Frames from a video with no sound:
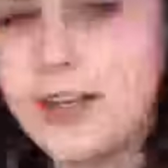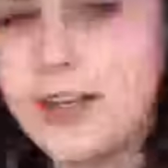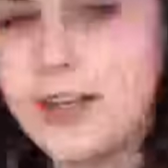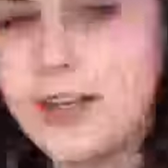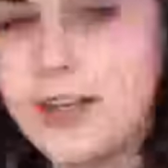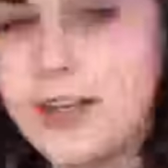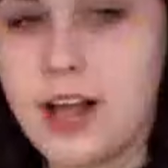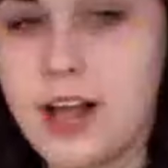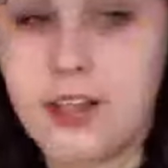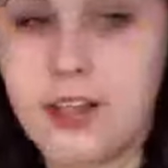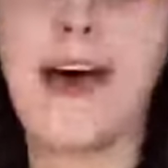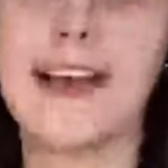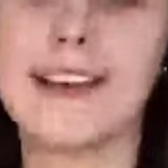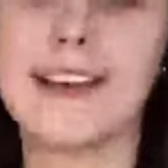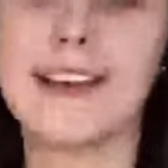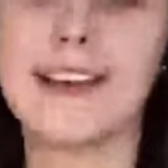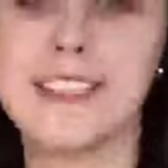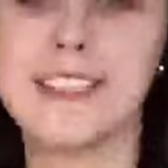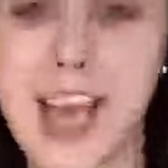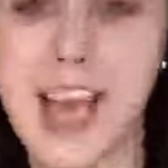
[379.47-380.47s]
watercolor
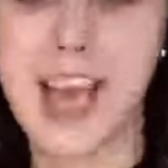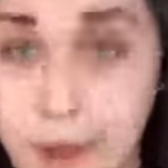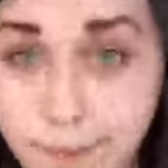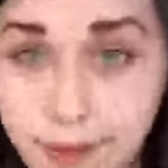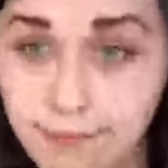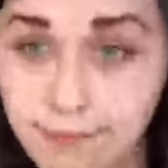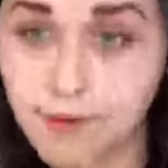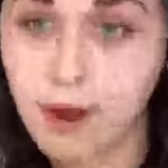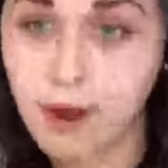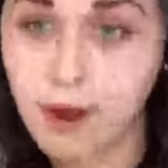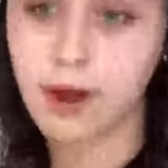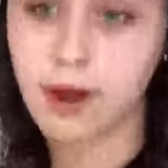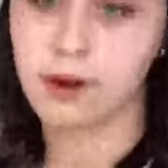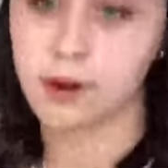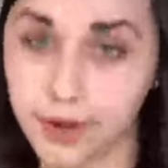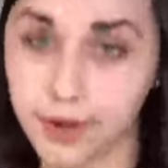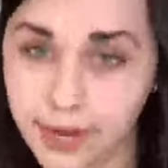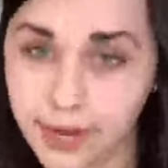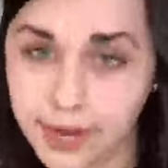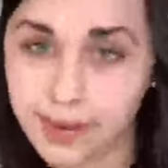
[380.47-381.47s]
on top of our
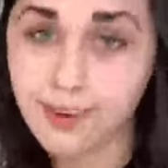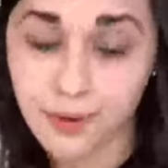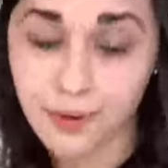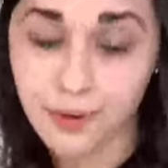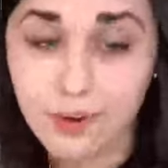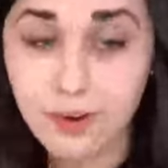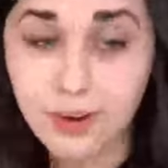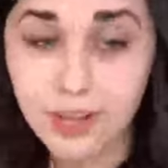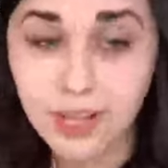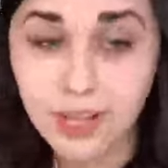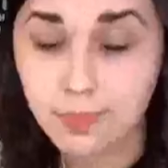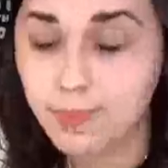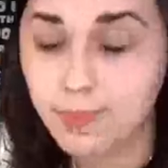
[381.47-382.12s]
crayon or oil